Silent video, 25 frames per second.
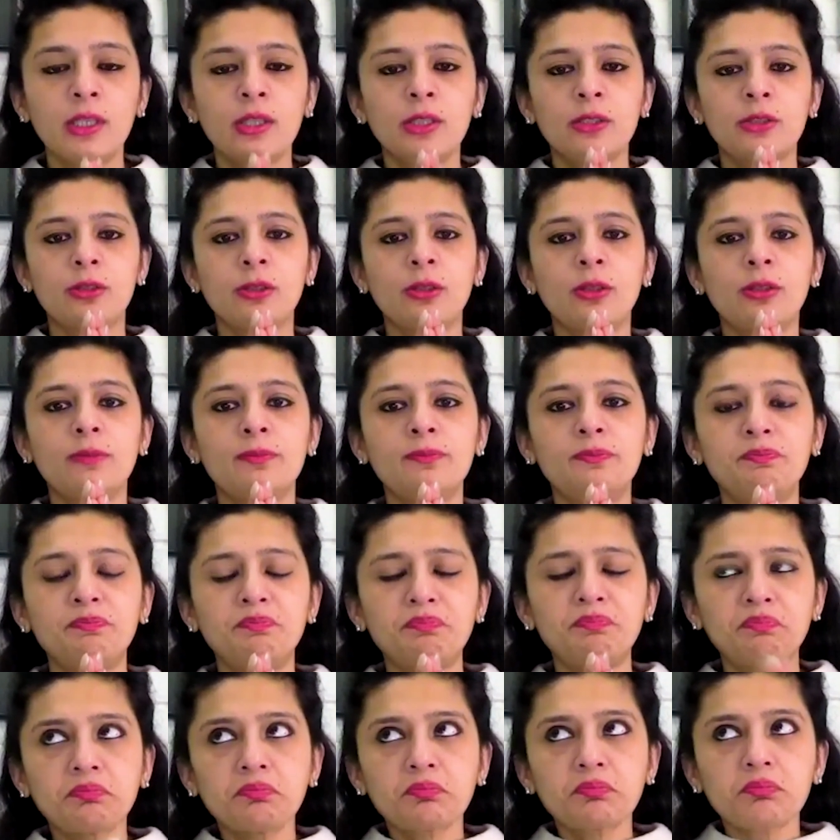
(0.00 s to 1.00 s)
So
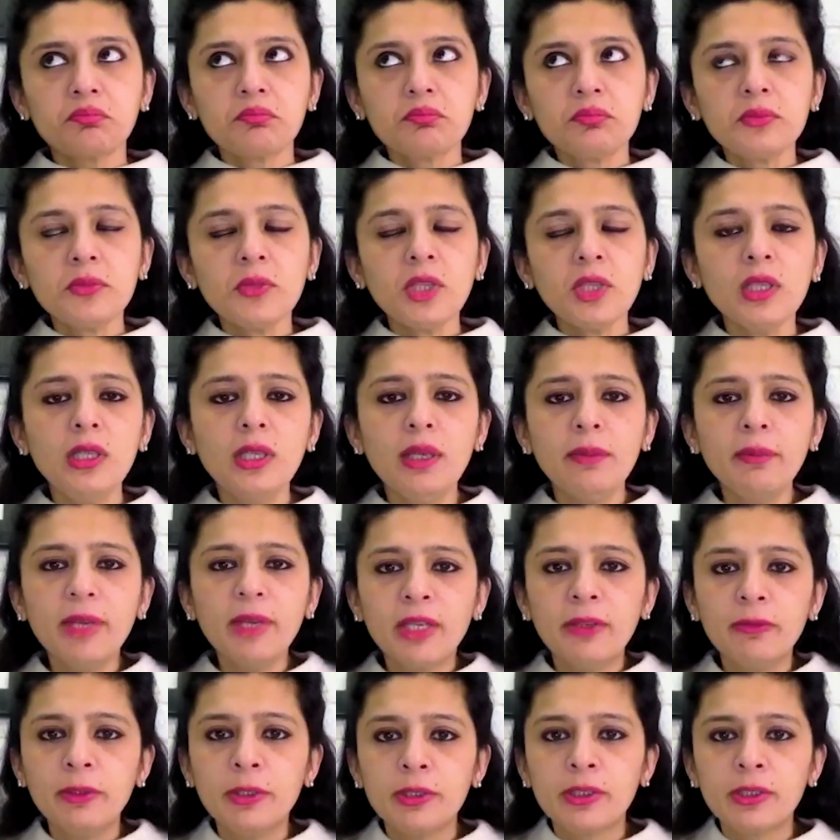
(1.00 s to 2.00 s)
let me
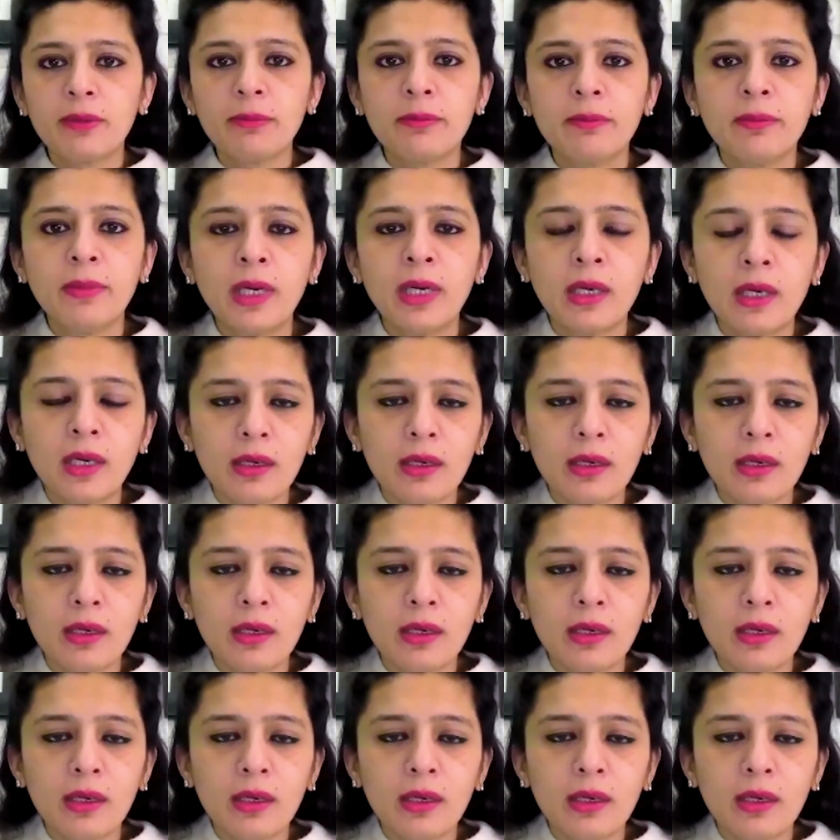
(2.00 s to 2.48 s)
give you some